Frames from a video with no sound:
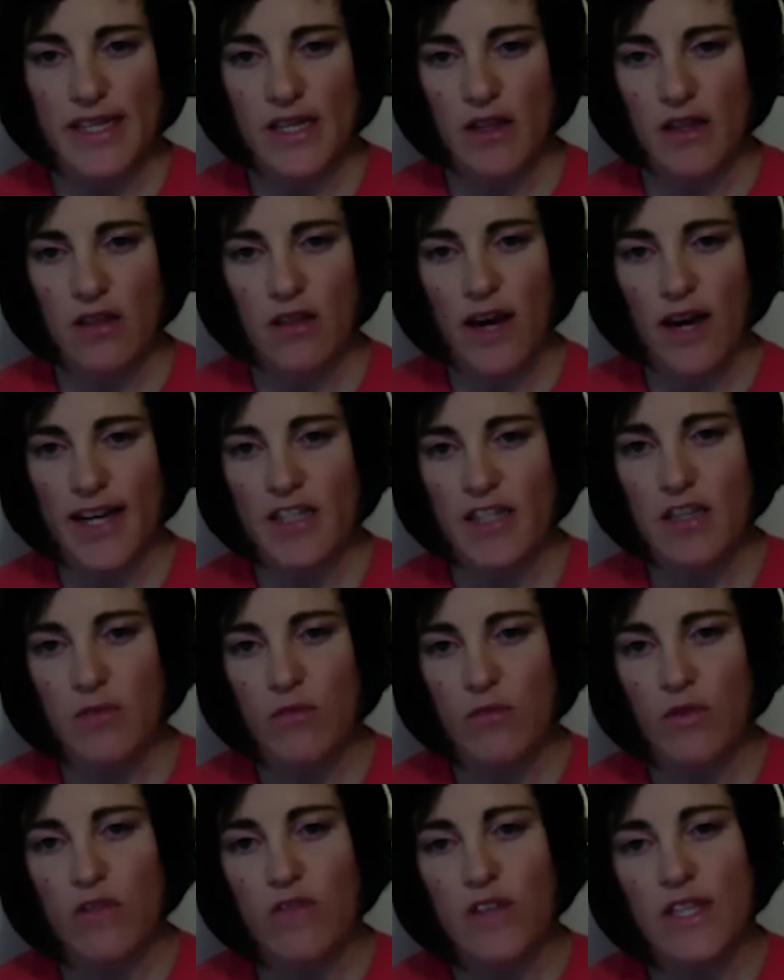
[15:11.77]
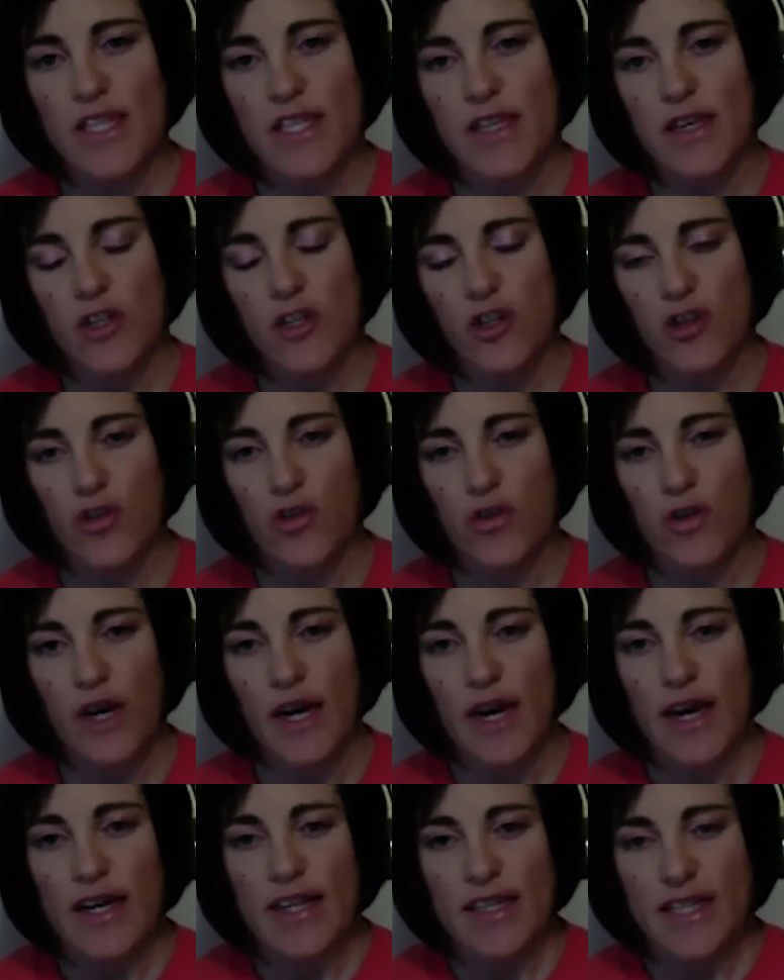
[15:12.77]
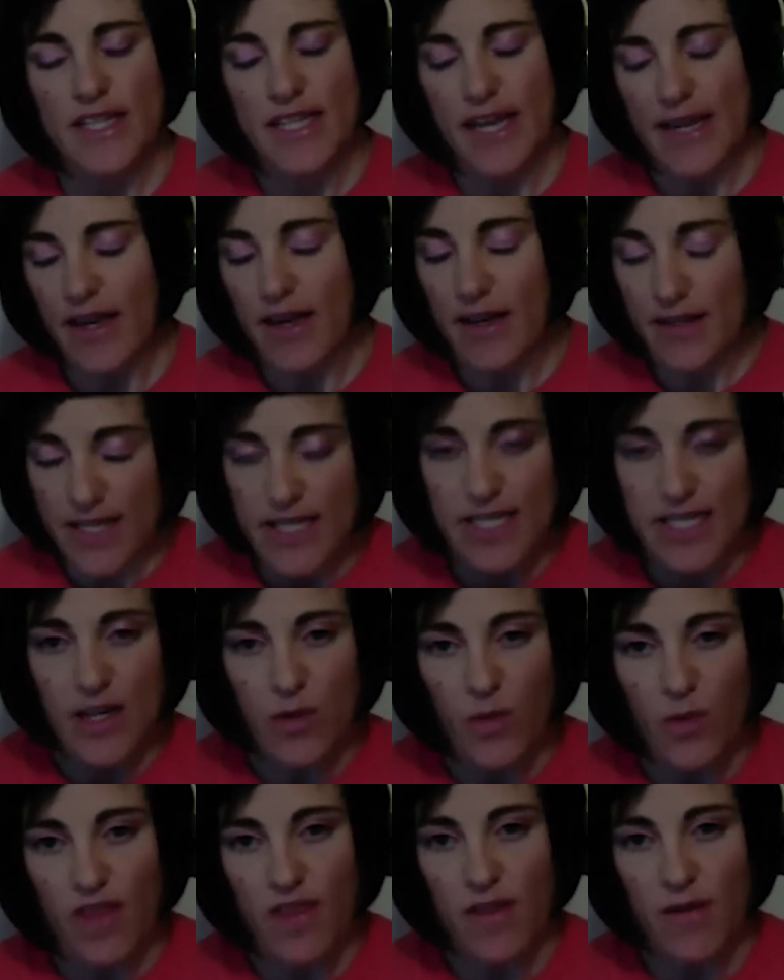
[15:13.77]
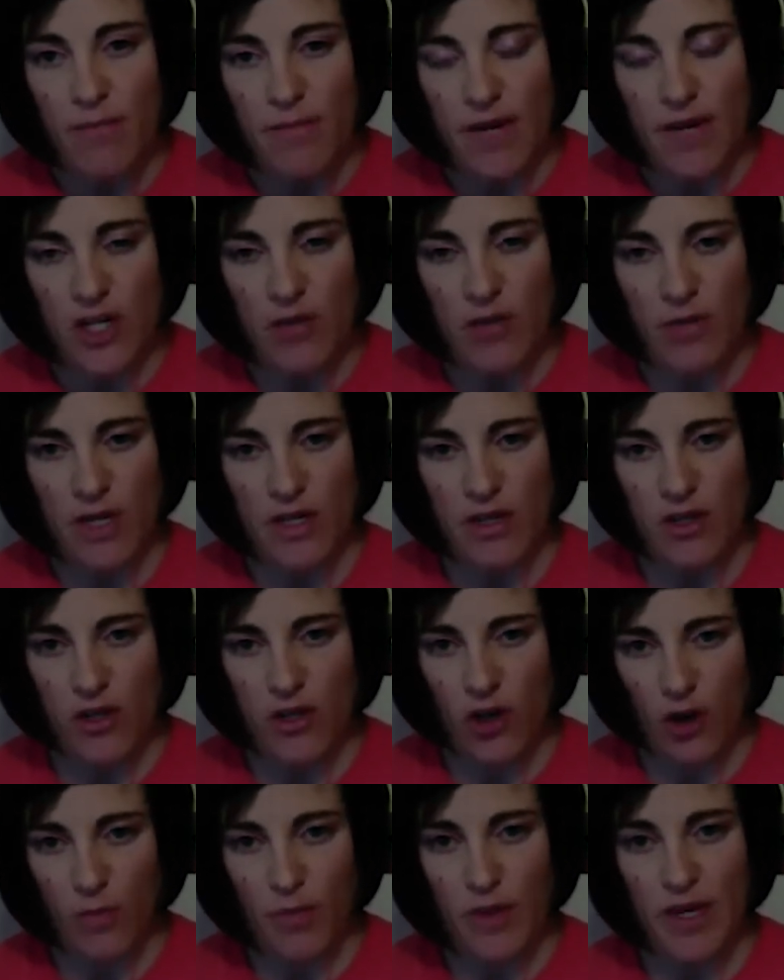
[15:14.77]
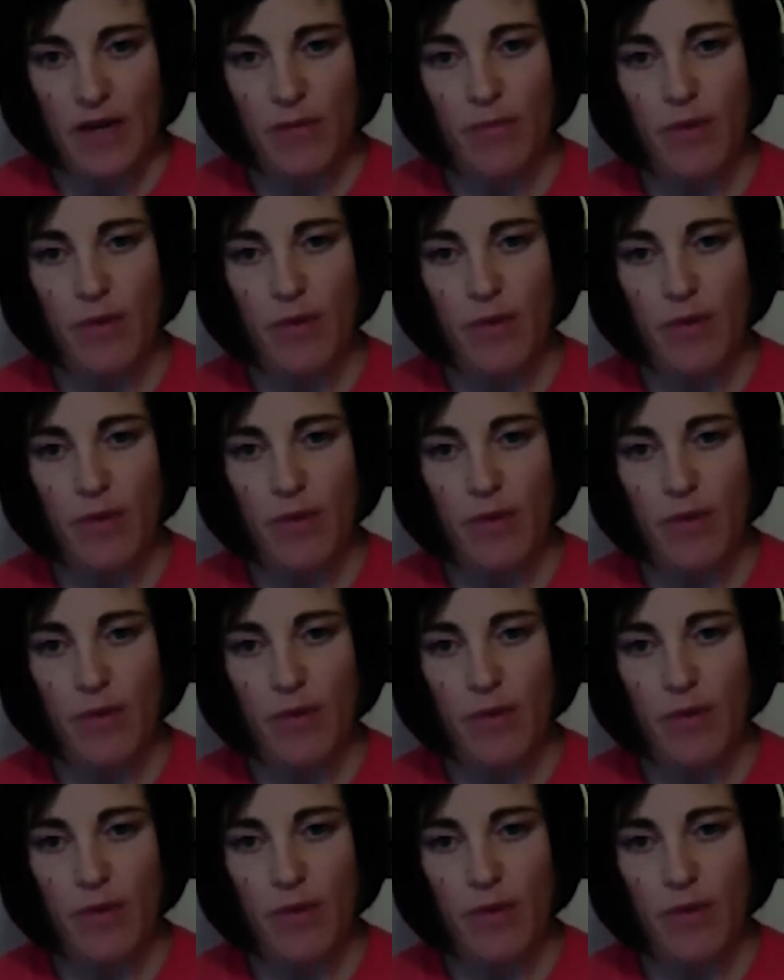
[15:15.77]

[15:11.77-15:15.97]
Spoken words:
And I'd like to move us to stick with the measurement topic,